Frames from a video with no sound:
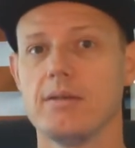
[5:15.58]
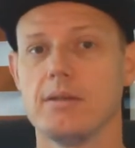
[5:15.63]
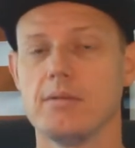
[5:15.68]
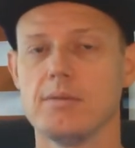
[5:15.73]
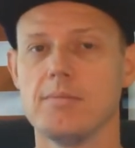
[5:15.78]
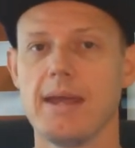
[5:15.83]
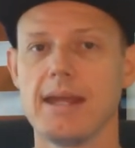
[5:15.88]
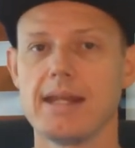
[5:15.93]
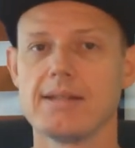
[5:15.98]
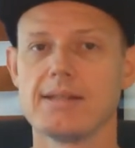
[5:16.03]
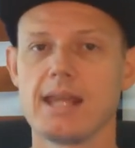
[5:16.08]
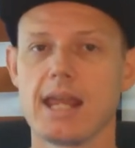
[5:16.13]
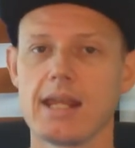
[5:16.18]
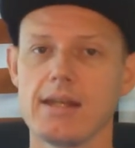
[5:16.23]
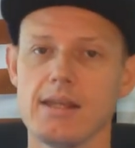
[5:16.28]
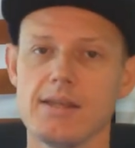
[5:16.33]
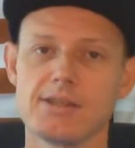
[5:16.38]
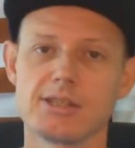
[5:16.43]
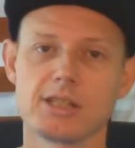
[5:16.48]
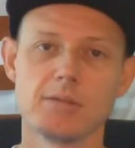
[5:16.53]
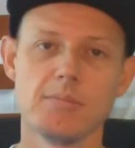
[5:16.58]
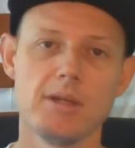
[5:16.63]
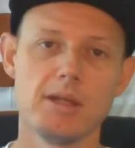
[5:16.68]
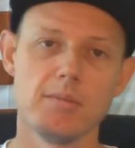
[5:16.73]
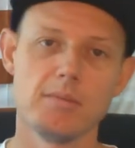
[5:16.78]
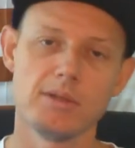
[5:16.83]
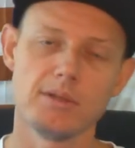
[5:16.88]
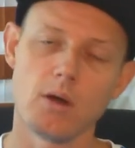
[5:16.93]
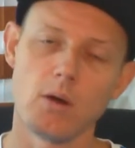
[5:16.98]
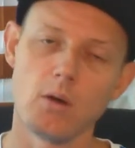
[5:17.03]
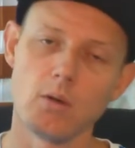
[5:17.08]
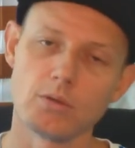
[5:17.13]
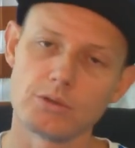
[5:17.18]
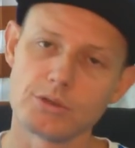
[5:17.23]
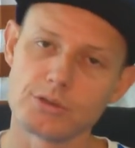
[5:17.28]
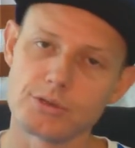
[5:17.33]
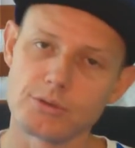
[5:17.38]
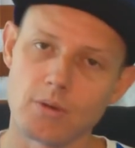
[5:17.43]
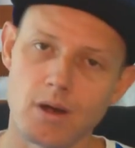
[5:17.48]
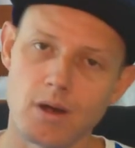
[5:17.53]
maintain his commitment, hold
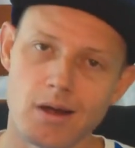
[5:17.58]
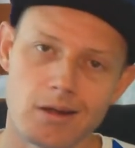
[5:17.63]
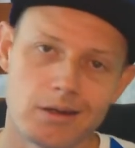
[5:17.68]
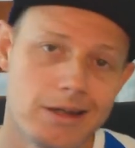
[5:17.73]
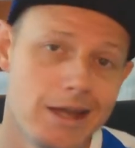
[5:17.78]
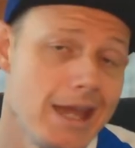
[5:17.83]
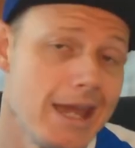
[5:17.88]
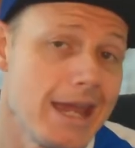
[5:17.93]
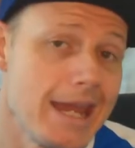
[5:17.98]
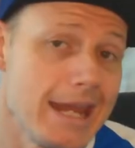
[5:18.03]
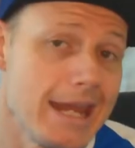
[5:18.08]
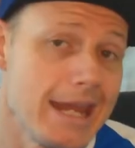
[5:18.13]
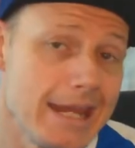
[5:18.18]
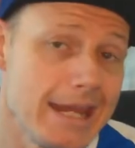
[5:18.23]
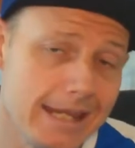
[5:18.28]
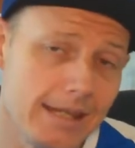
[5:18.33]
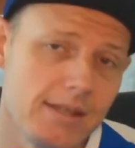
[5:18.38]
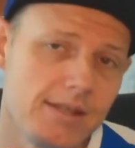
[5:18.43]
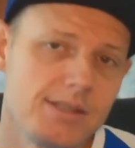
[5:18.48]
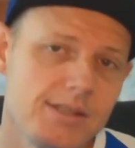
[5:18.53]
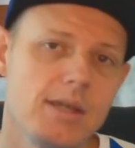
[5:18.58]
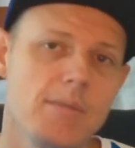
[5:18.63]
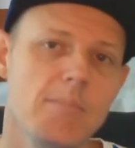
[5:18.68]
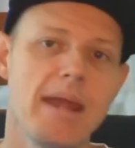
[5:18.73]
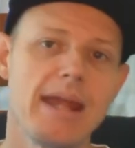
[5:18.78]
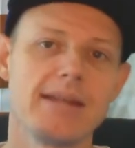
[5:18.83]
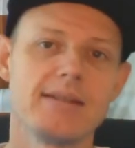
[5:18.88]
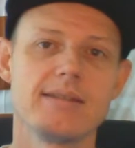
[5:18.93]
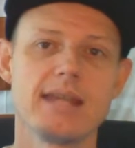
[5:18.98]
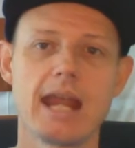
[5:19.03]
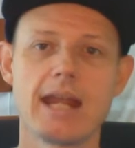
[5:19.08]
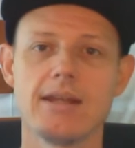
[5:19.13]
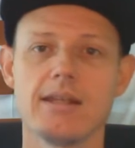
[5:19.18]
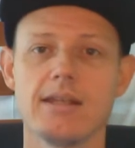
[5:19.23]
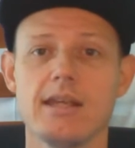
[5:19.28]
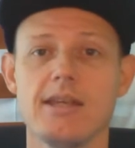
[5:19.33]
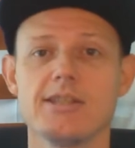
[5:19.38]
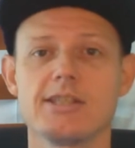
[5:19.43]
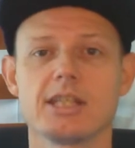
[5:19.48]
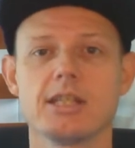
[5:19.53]
strong. He is maintaining
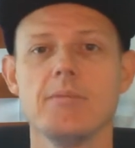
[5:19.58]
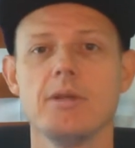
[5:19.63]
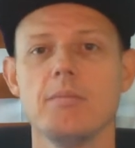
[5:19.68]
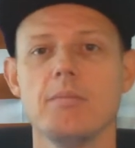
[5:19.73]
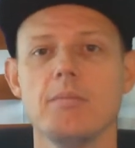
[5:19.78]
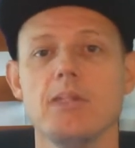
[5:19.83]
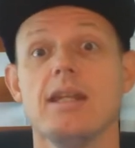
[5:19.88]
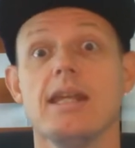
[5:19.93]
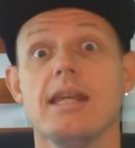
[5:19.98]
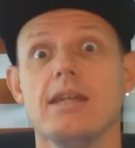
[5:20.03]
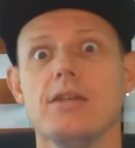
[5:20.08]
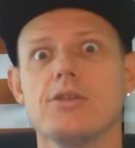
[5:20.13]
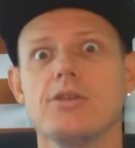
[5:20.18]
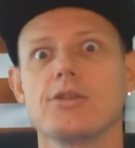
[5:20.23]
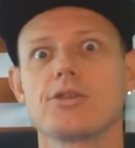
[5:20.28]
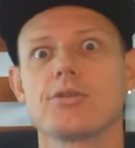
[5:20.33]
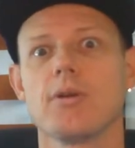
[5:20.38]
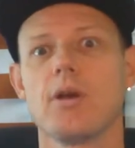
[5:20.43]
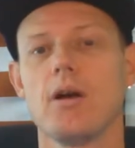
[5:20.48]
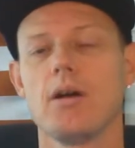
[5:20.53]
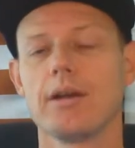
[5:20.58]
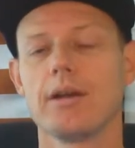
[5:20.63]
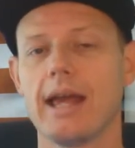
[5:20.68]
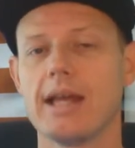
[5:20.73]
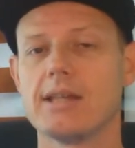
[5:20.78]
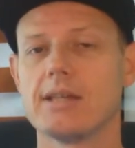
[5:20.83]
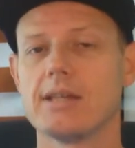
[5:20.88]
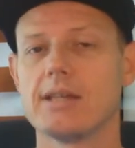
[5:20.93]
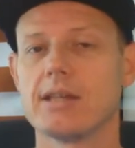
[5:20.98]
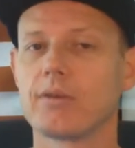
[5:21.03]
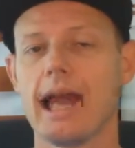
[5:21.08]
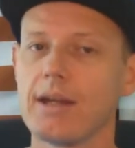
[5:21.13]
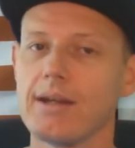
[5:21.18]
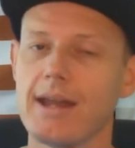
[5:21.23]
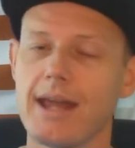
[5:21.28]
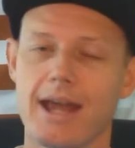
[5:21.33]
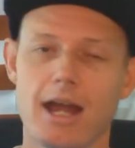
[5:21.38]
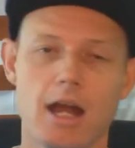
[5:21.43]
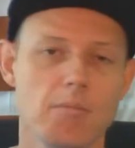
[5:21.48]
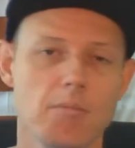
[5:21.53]
his commitment, is strong as of right
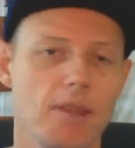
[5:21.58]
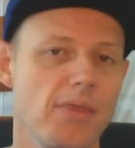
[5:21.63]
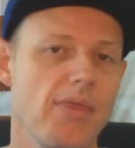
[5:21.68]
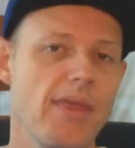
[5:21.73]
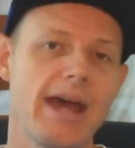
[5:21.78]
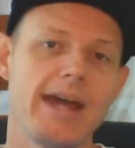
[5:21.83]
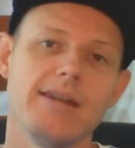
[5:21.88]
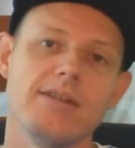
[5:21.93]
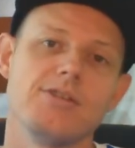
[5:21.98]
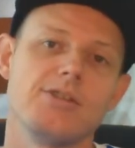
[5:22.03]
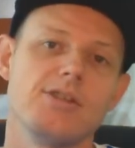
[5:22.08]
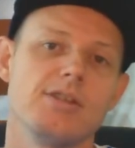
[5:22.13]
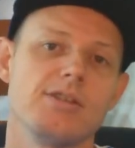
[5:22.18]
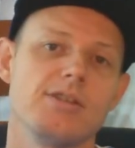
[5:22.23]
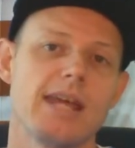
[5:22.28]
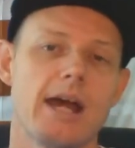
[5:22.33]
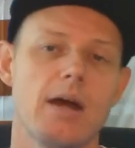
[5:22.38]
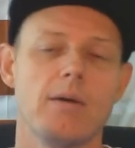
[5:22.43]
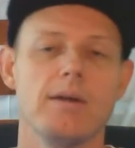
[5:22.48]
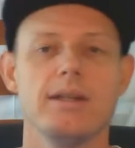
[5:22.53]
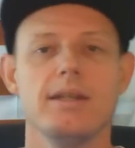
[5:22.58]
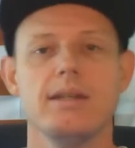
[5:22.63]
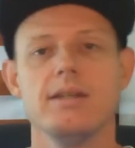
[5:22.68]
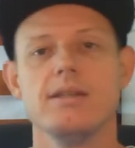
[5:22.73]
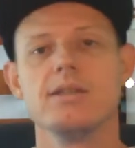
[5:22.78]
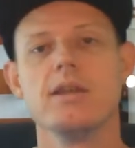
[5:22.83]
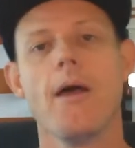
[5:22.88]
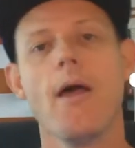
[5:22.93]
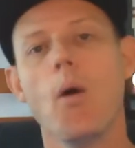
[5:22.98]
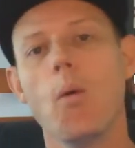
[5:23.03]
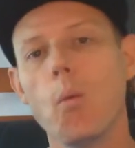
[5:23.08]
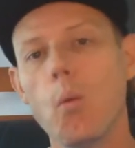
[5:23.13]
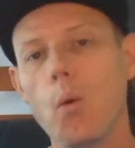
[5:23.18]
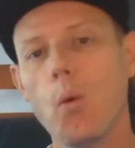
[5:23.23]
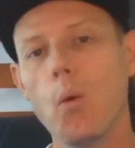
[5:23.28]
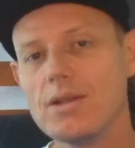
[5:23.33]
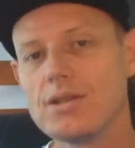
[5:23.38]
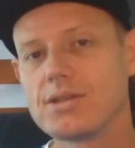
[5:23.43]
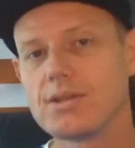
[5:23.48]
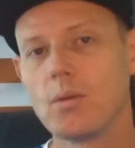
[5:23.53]
now, but that is just how it is.
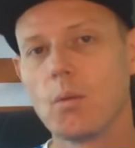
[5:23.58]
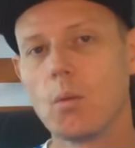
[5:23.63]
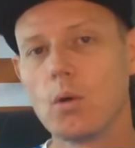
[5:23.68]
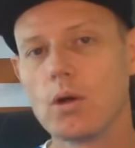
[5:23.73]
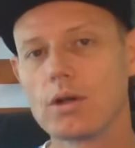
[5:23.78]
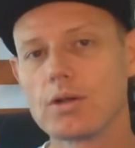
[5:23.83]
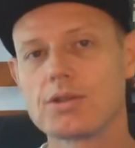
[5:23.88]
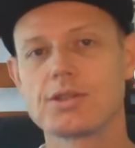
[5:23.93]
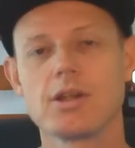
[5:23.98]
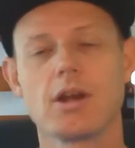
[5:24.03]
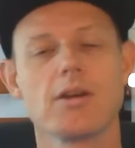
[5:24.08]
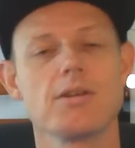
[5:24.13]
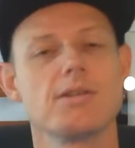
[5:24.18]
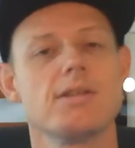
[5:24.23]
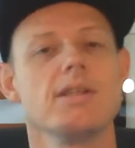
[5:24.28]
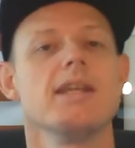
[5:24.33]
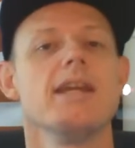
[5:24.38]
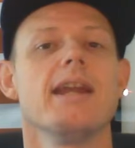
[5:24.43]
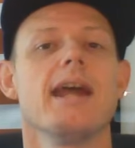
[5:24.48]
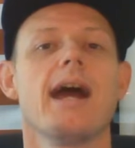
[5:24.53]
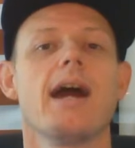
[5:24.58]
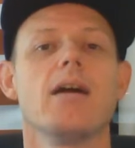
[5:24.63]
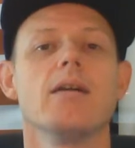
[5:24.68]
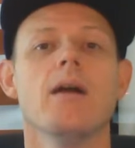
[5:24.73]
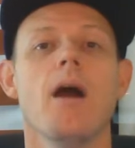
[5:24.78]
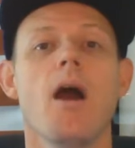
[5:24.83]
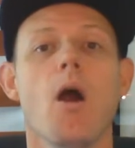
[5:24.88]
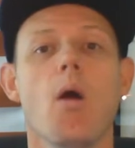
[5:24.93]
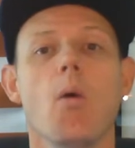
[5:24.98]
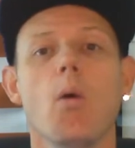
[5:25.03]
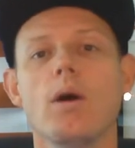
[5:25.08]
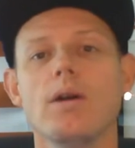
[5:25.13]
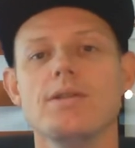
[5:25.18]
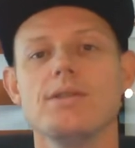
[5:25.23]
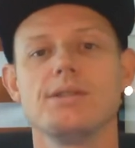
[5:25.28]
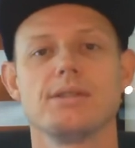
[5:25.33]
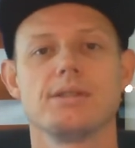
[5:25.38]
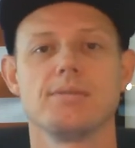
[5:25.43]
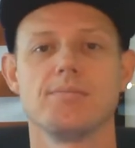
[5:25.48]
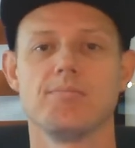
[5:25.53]
Once the word starts to get out,
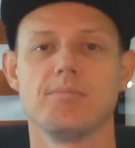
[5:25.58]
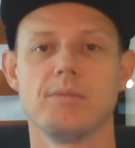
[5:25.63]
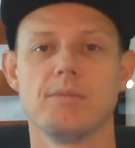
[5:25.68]
once